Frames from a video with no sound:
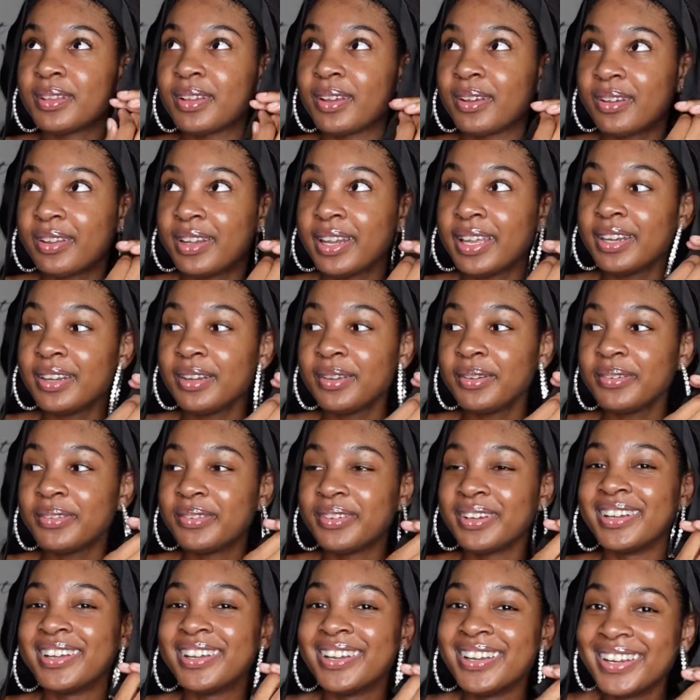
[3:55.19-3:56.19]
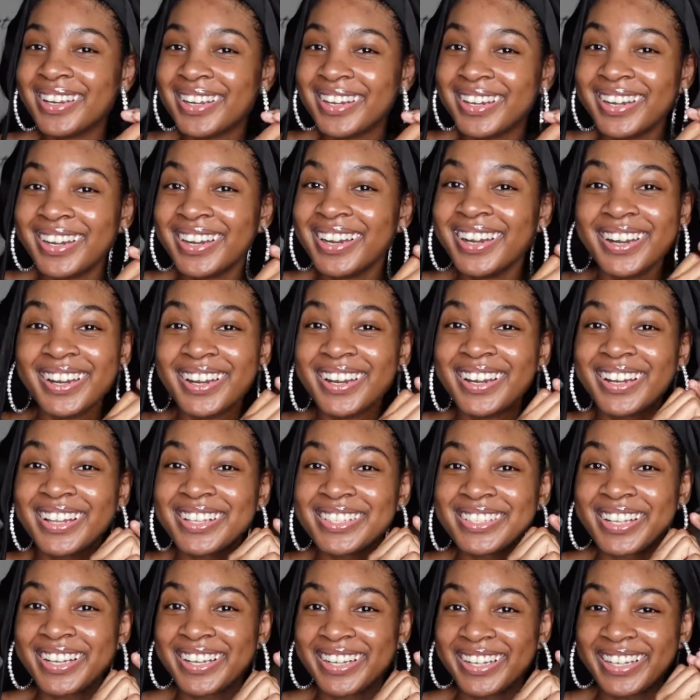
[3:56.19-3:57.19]
all I do.
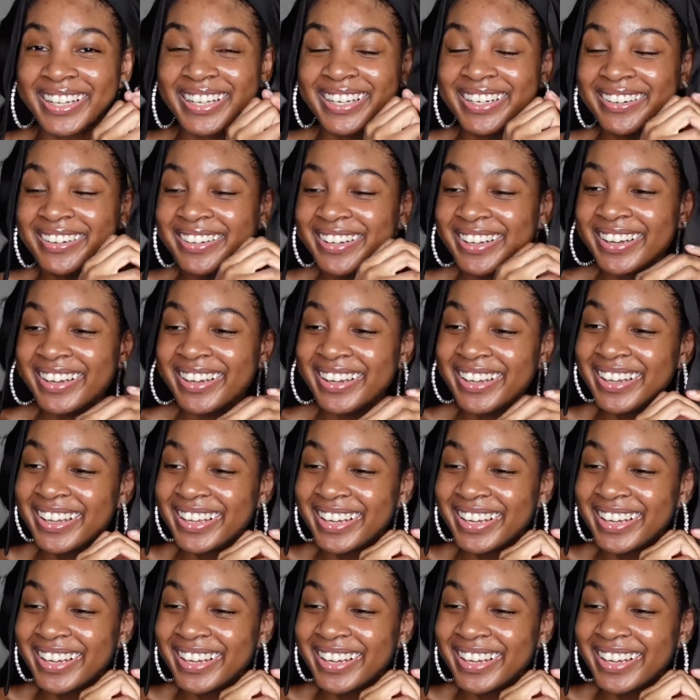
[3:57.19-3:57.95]
That's all I do, y'all.